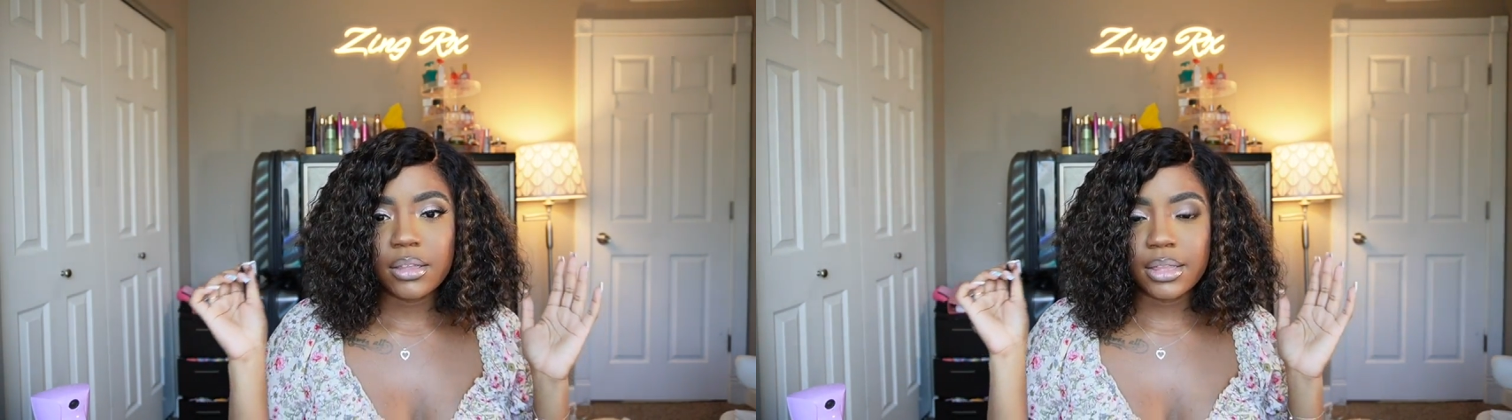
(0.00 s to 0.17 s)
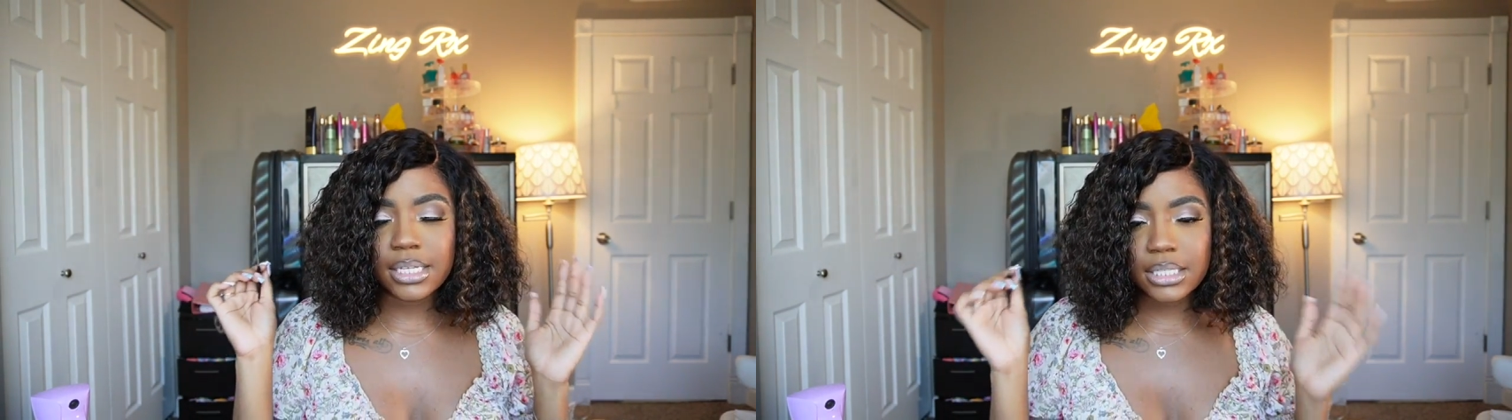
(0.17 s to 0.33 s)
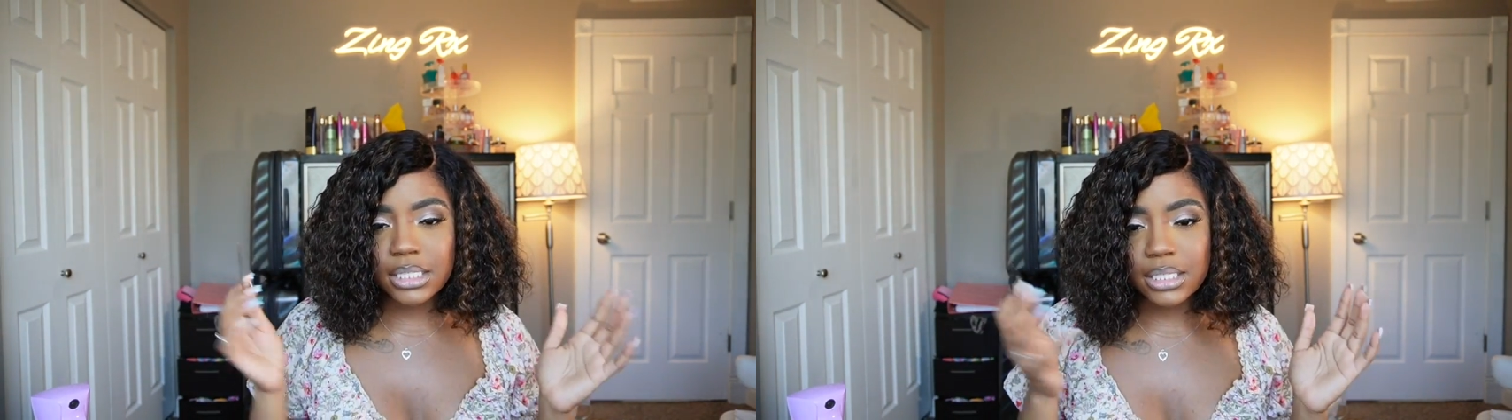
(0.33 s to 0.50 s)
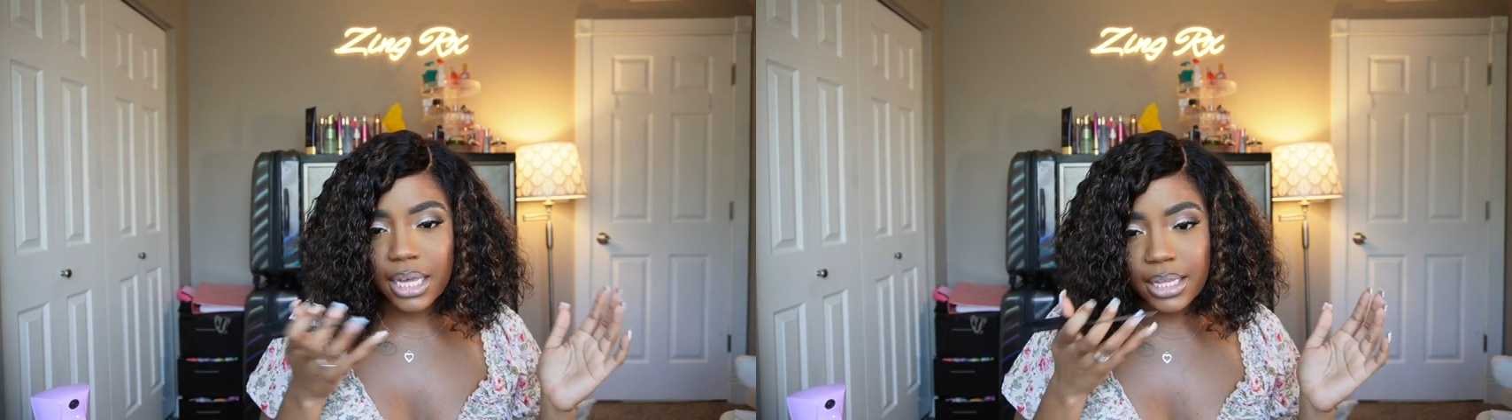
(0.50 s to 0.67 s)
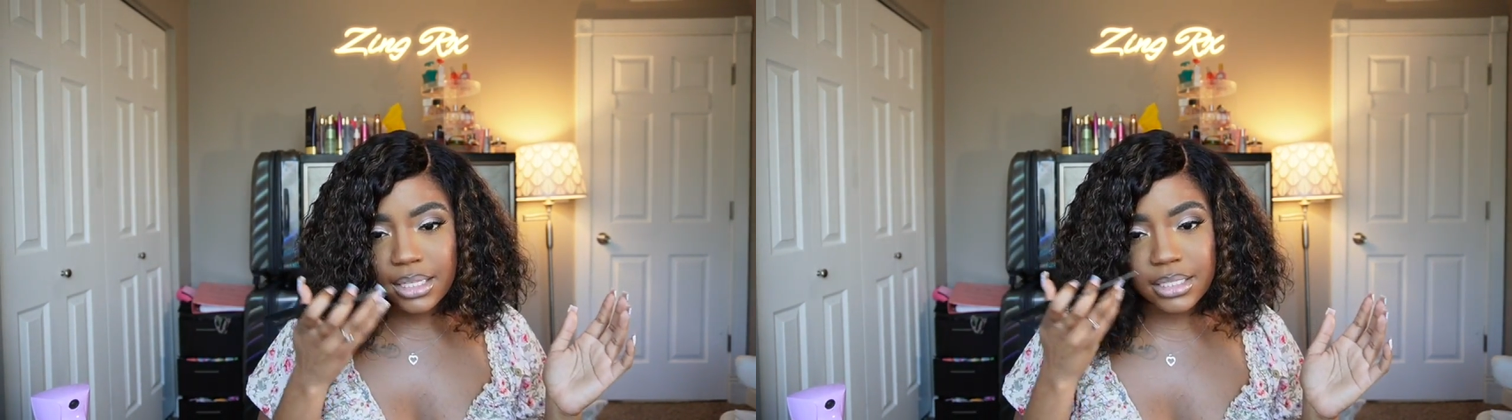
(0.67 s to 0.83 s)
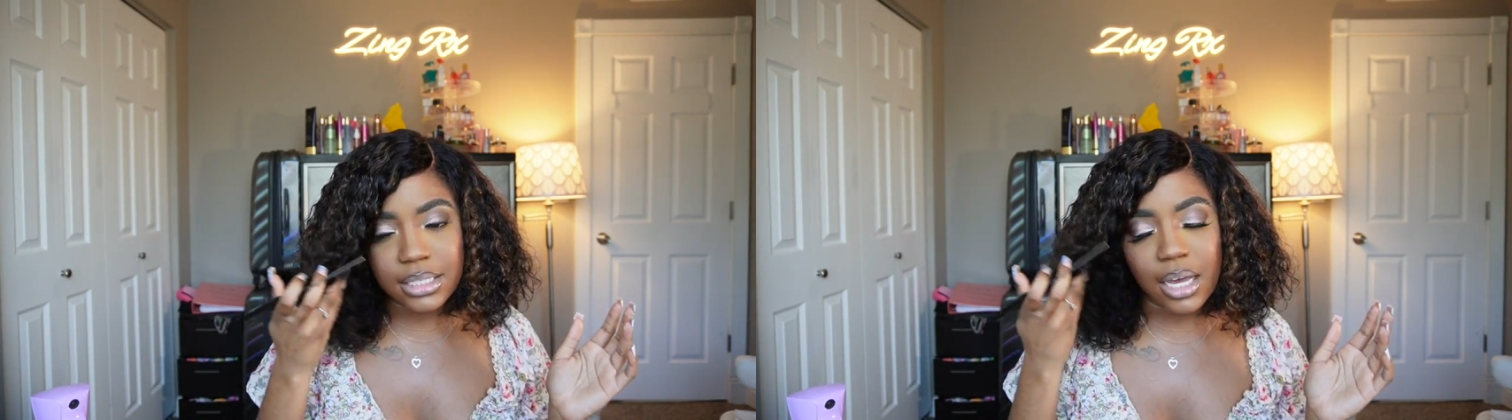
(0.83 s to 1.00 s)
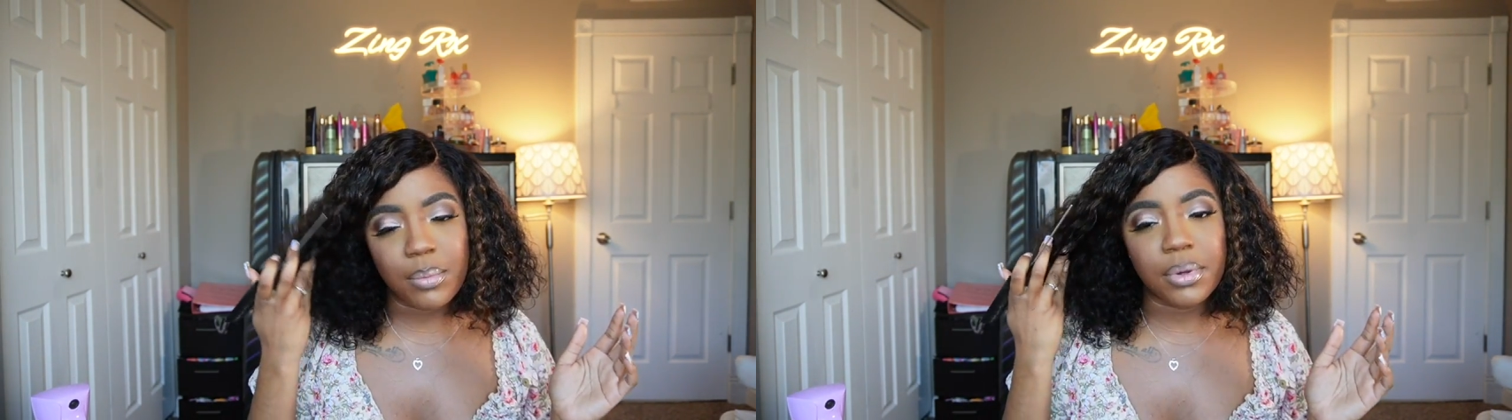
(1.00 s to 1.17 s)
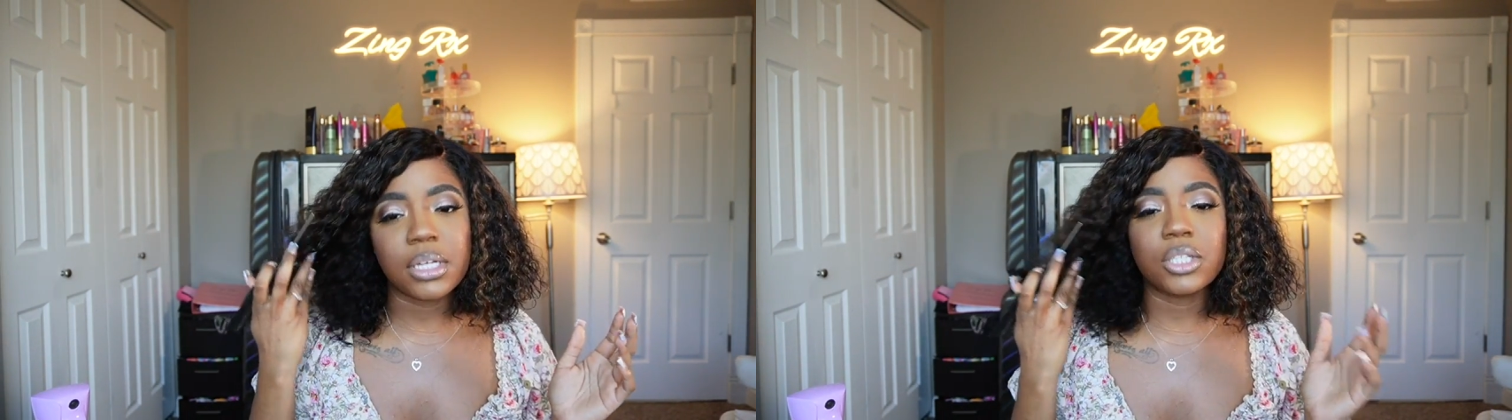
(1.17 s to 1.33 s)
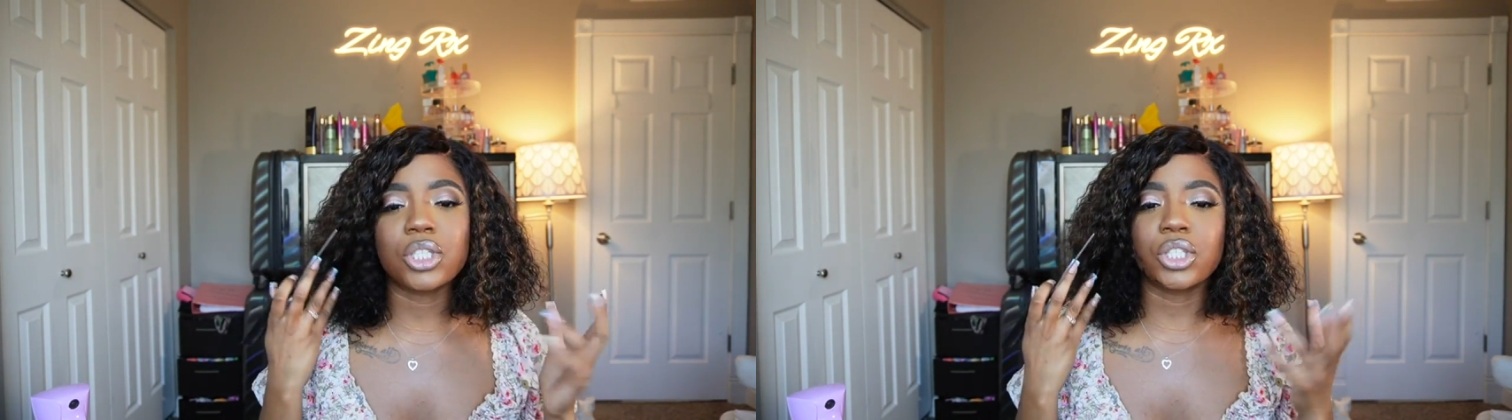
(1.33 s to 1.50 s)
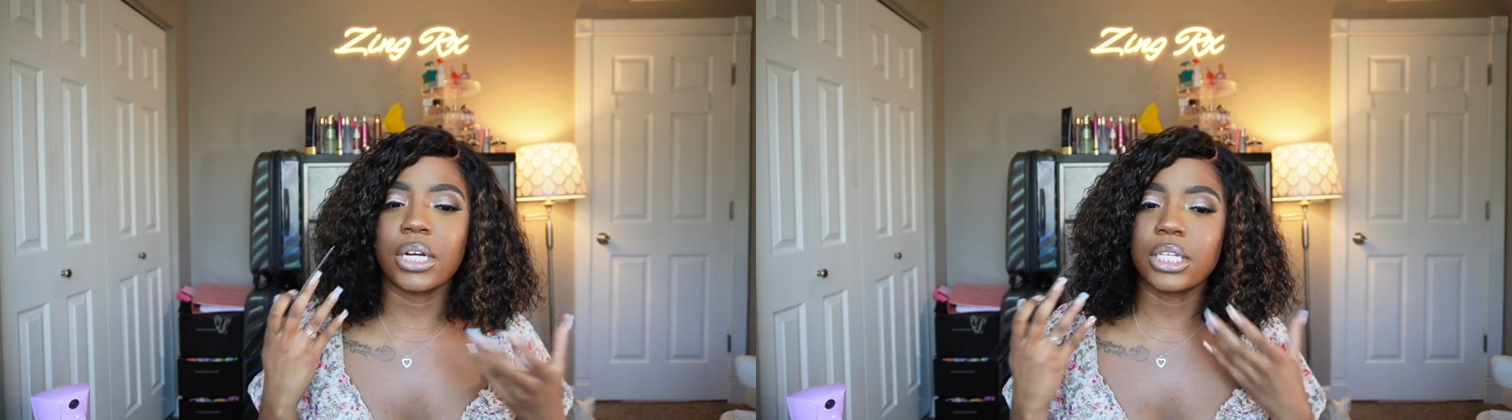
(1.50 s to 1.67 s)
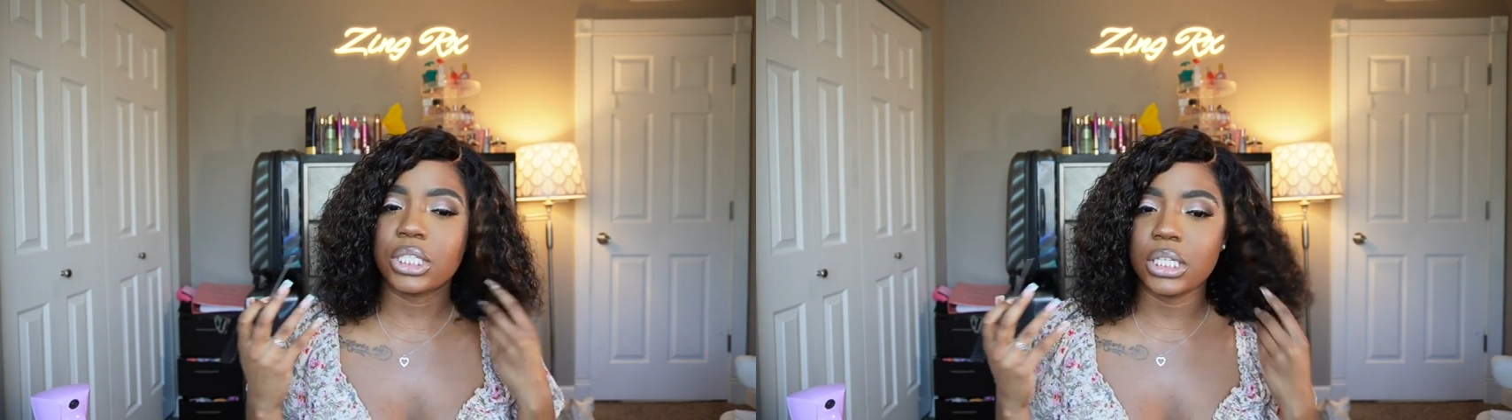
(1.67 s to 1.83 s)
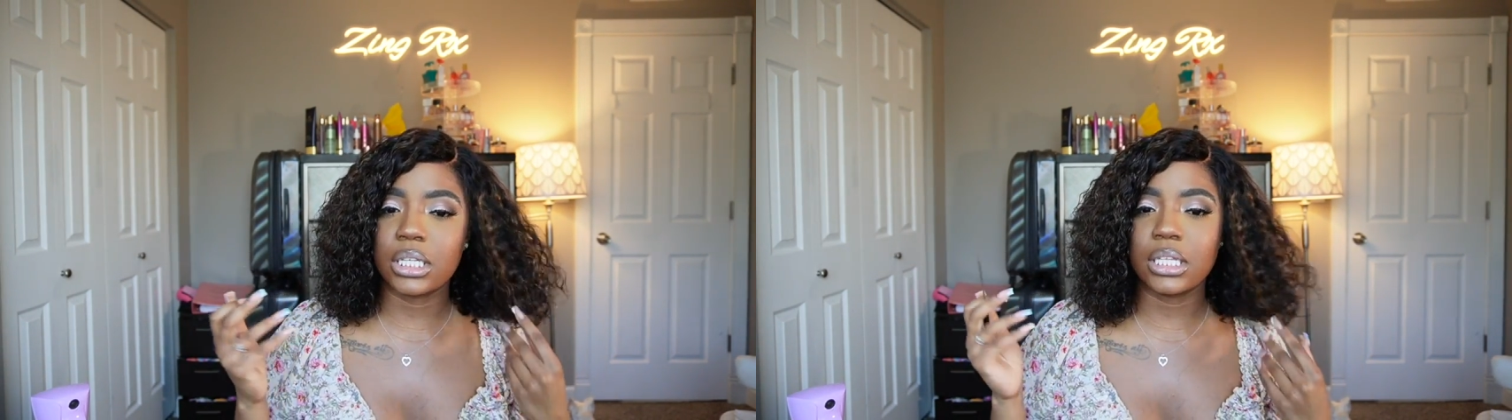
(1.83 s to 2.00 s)
This is not this type of
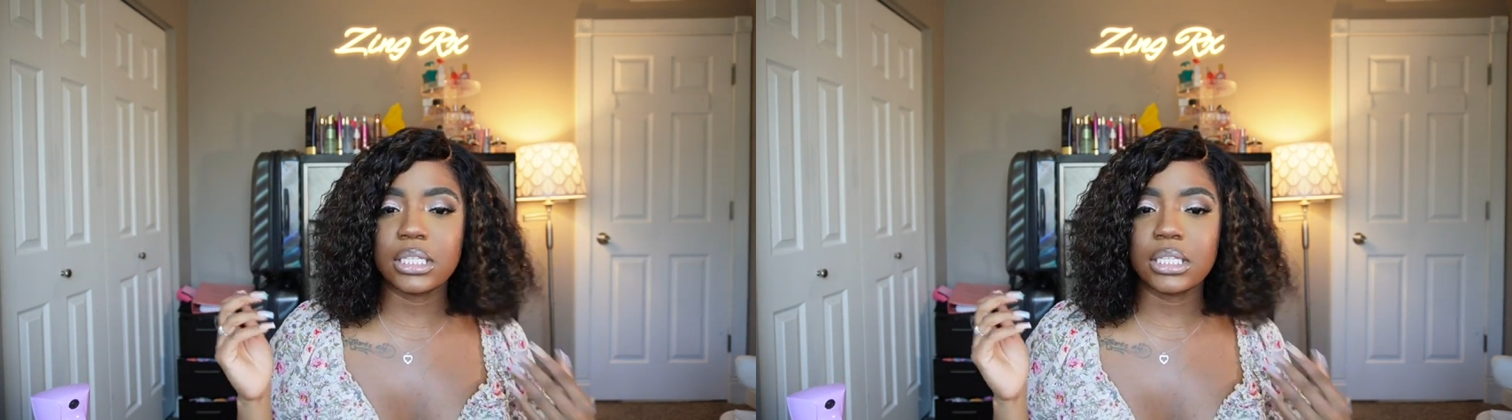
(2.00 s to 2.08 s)
construction.